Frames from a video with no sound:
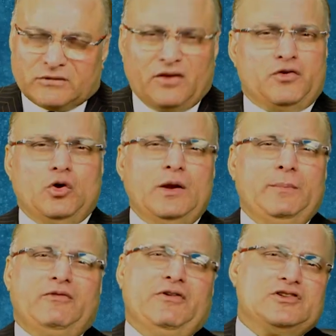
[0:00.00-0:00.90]
If you're a
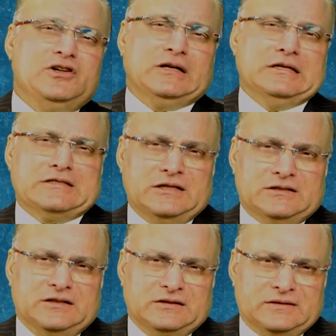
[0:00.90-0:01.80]
professional
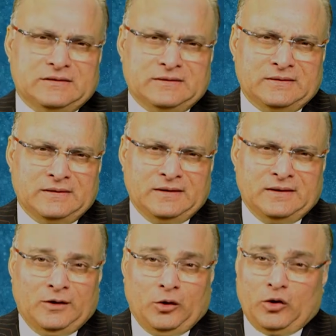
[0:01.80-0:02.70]
consultant,
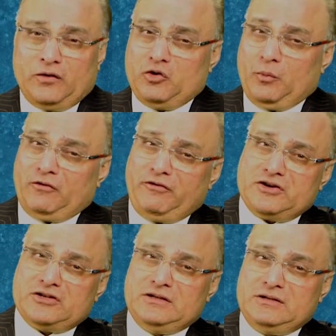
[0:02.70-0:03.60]
or if your
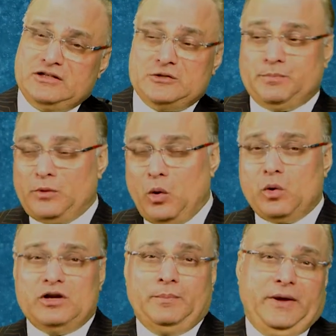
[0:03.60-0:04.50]
profession is
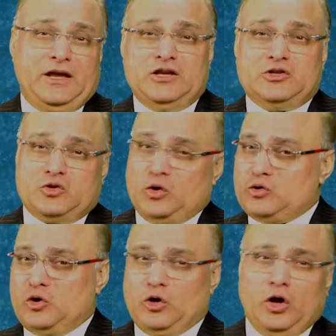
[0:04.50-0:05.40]
purely based on
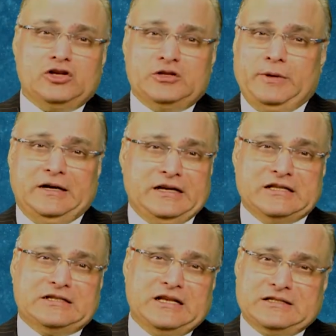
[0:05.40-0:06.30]
your knowledge, ability
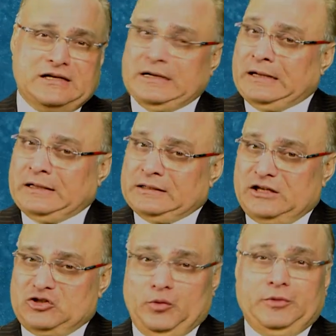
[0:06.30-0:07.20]
and skill set,
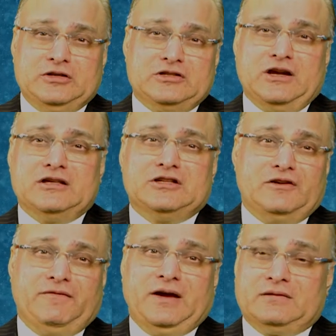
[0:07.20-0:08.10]
then Jupiter's transit
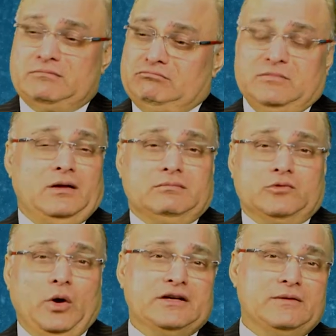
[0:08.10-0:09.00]
effect
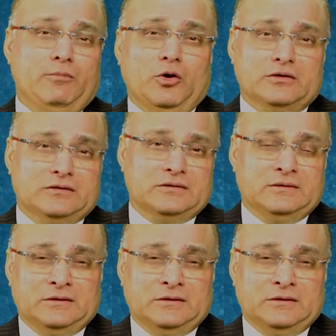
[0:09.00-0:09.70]
quite important.